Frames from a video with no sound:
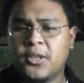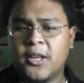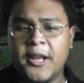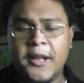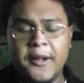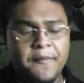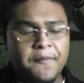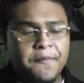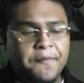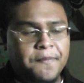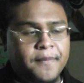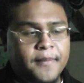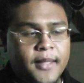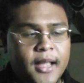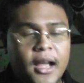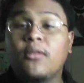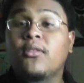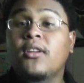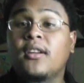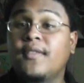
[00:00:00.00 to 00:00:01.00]
Like,
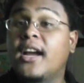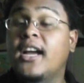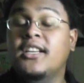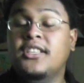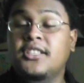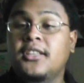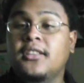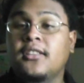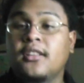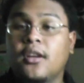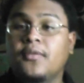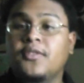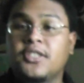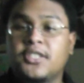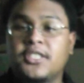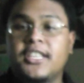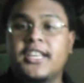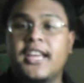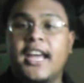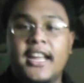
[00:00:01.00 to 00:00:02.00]
I would have actually loved to
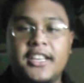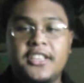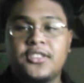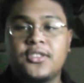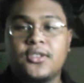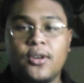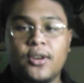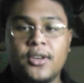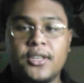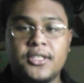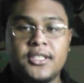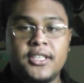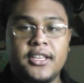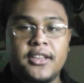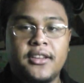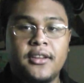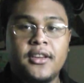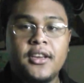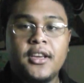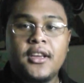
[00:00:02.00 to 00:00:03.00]
see Andy Serkis
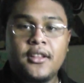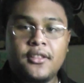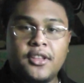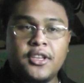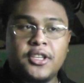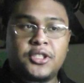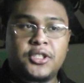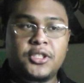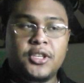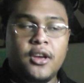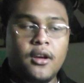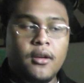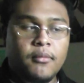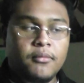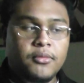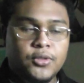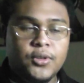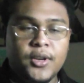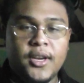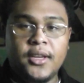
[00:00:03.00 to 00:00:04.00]
in this um,
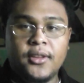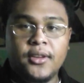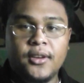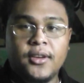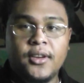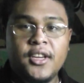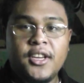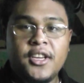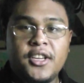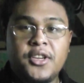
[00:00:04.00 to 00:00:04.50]
trailer.